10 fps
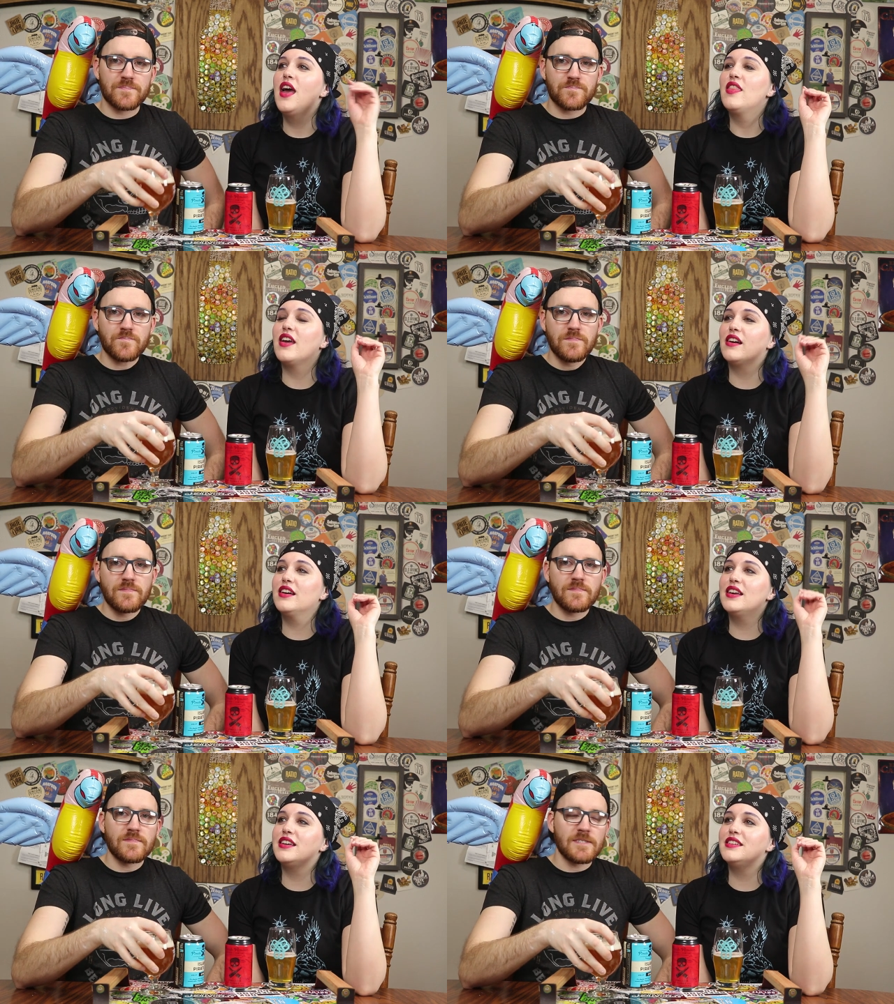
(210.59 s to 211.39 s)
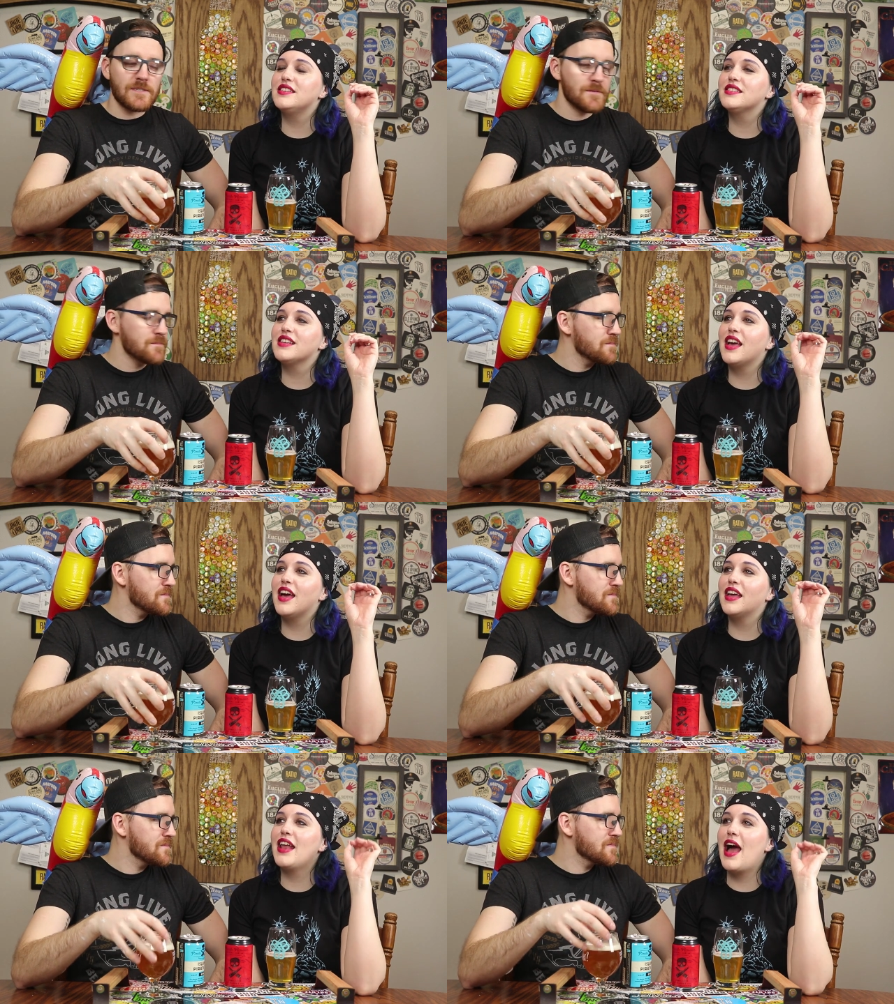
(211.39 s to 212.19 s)
Speaker 1: There is
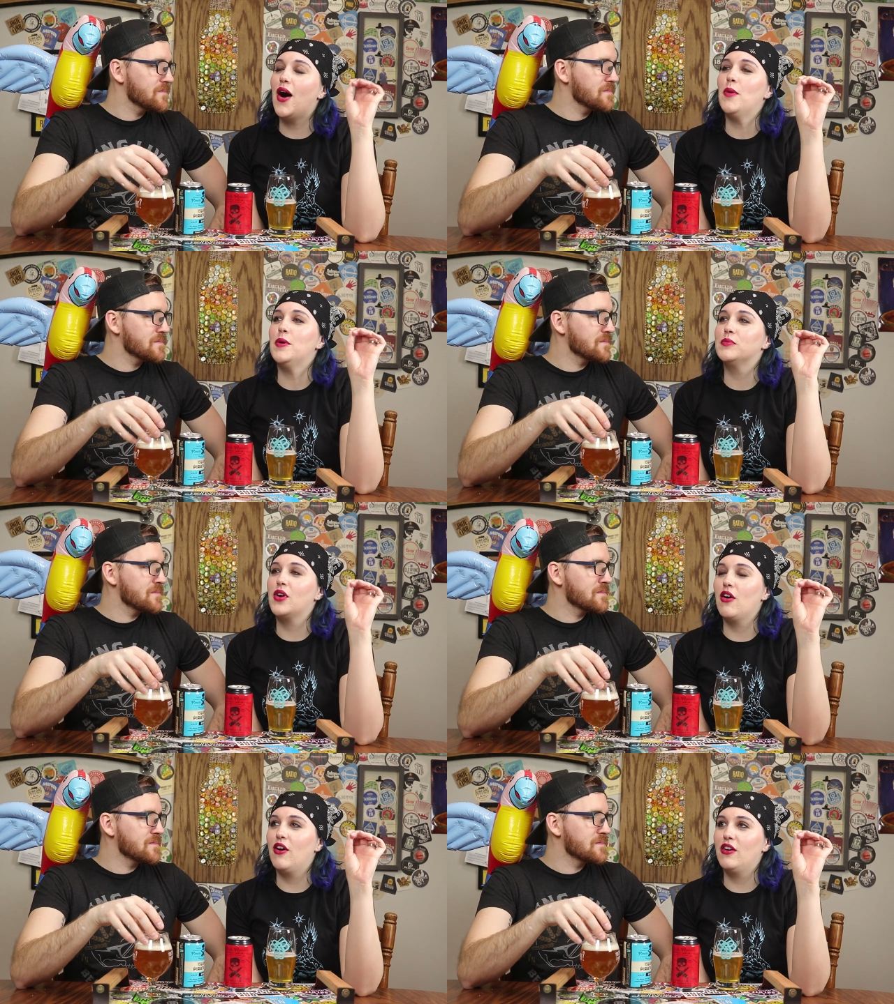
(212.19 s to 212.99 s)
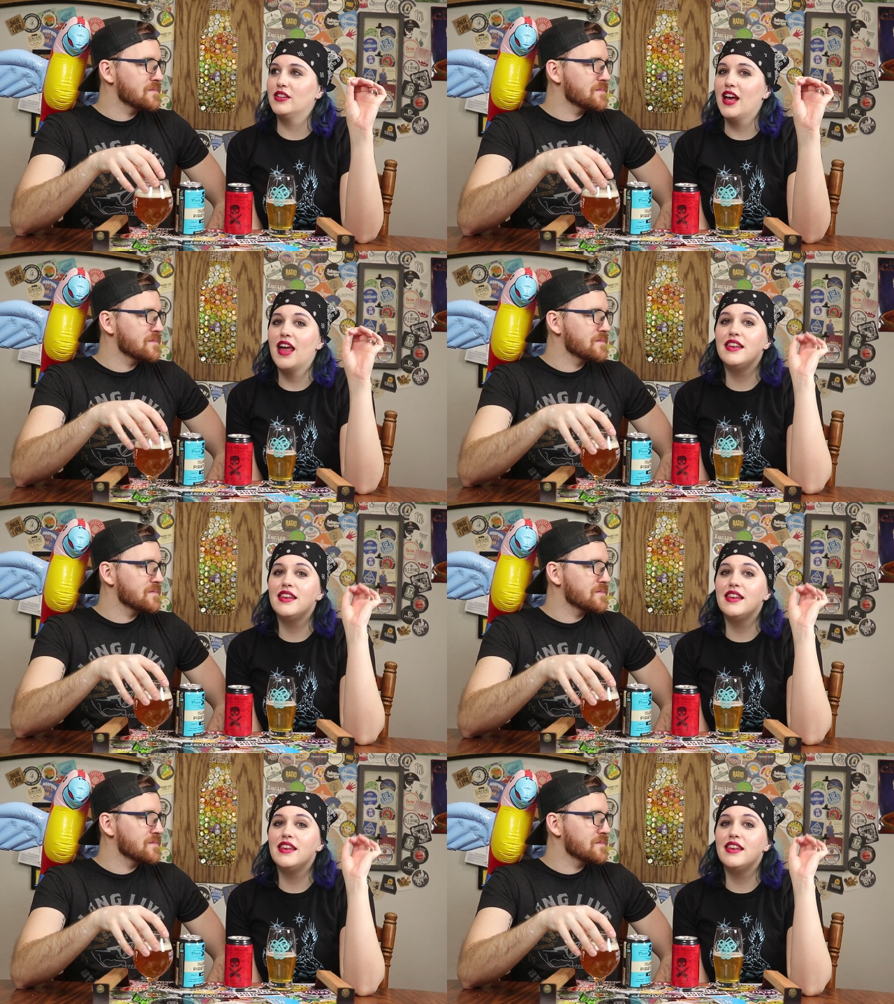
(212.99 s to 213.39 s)
an album called